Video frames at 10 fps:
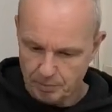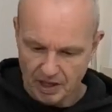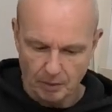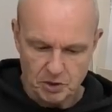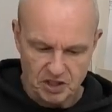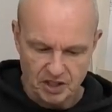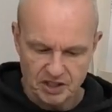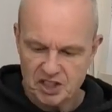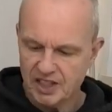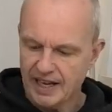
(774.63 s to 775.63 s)
But I'm just going
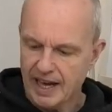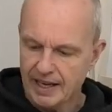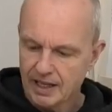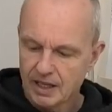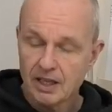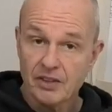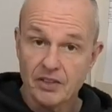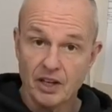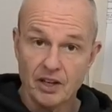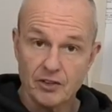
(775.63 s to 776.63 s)
to C A
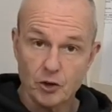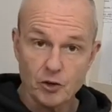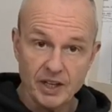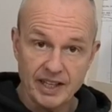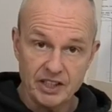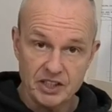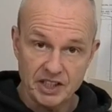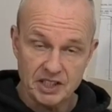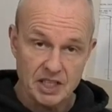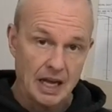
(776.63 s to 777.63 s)
the the three
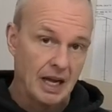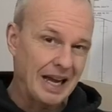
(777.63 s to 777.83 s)
hinges,